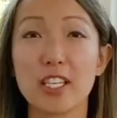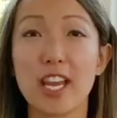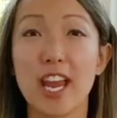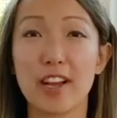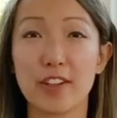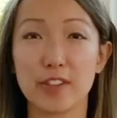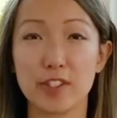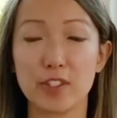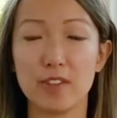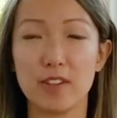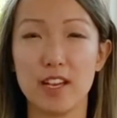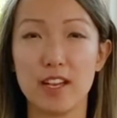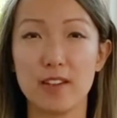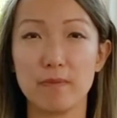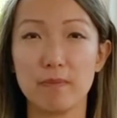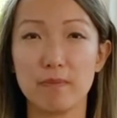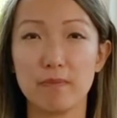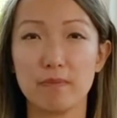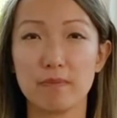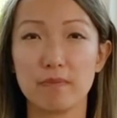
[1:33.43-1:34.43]
cancel it
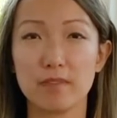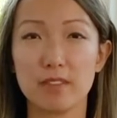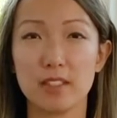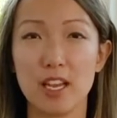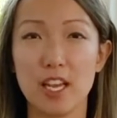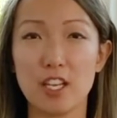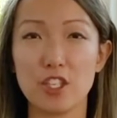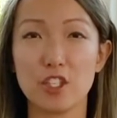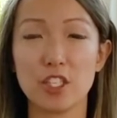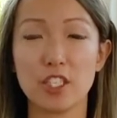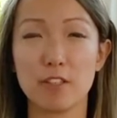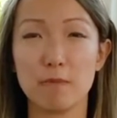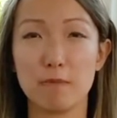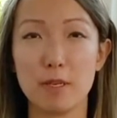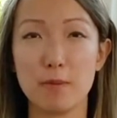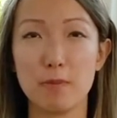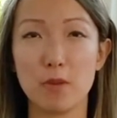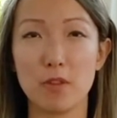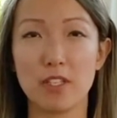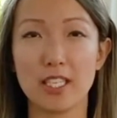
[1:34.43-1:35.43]
and just
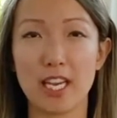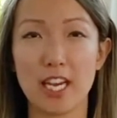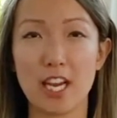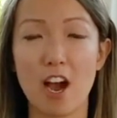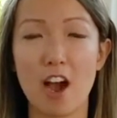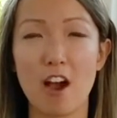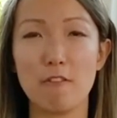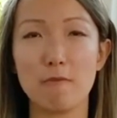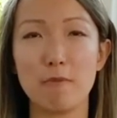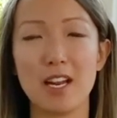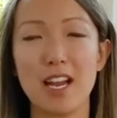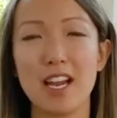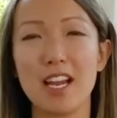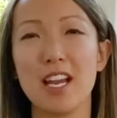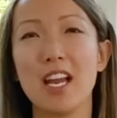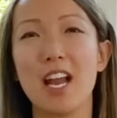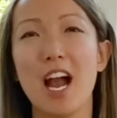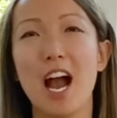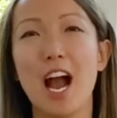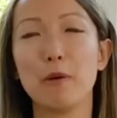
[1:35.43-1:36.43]
give people the day off. But
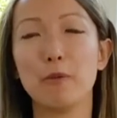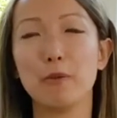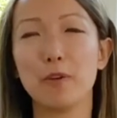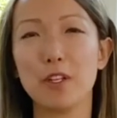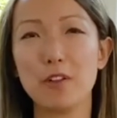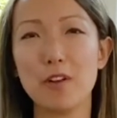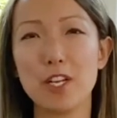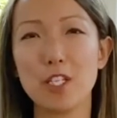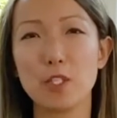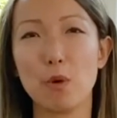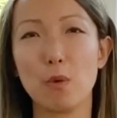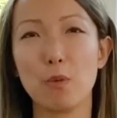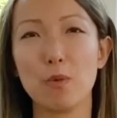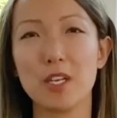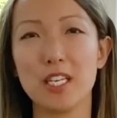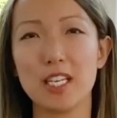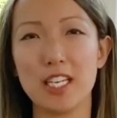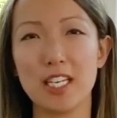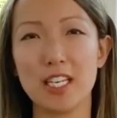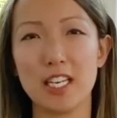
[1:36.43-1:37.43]
I realized what
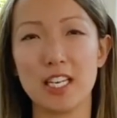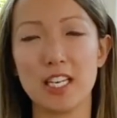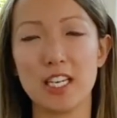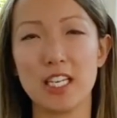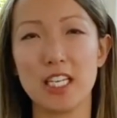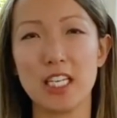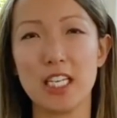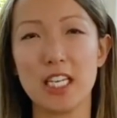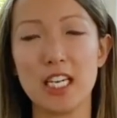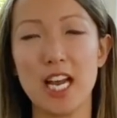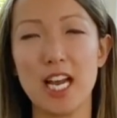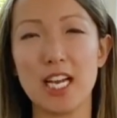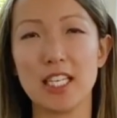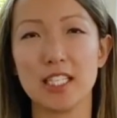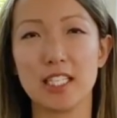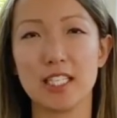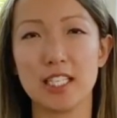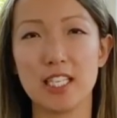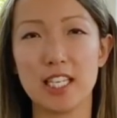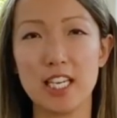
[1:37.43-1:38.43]
we needed
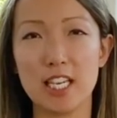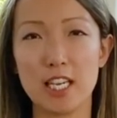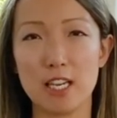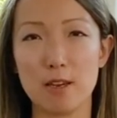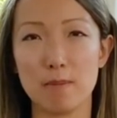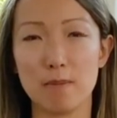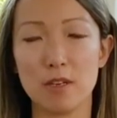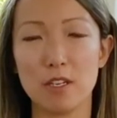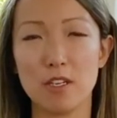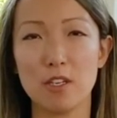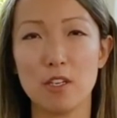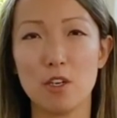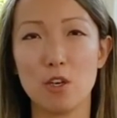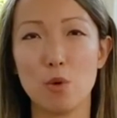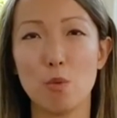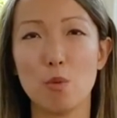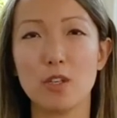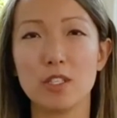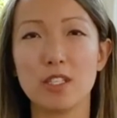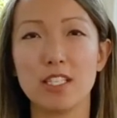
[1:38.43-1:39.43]
as a team
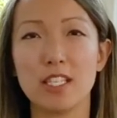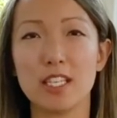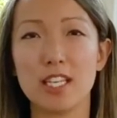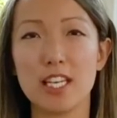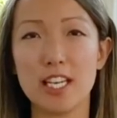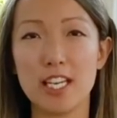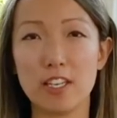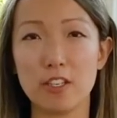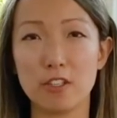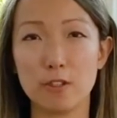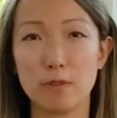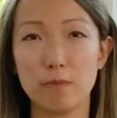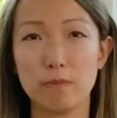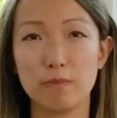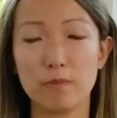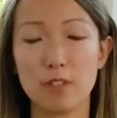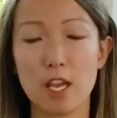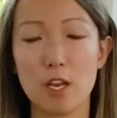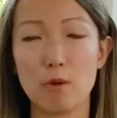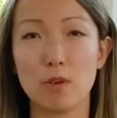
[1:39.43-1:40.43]
was to heal
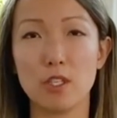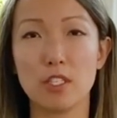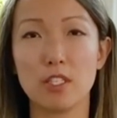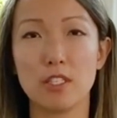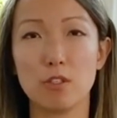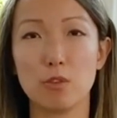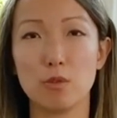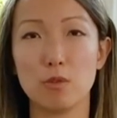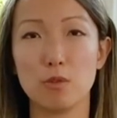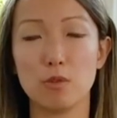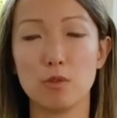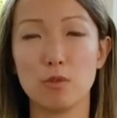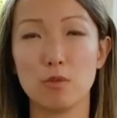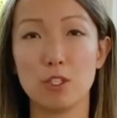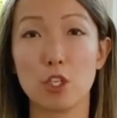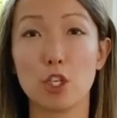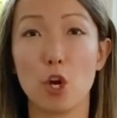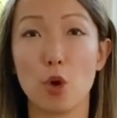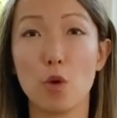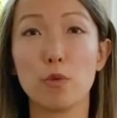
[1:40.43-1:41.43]
and was to
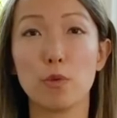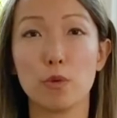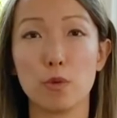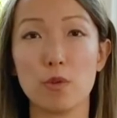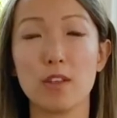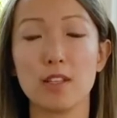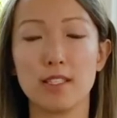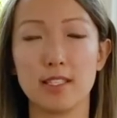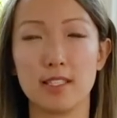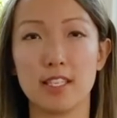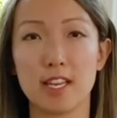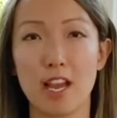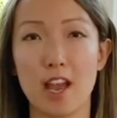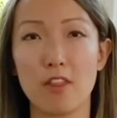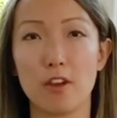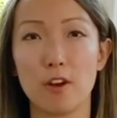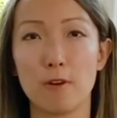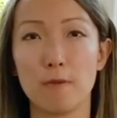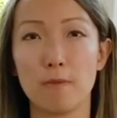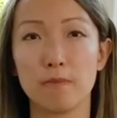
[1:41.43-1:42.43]
go through this
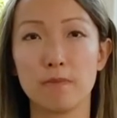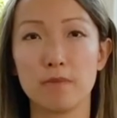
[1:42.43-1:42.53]
together.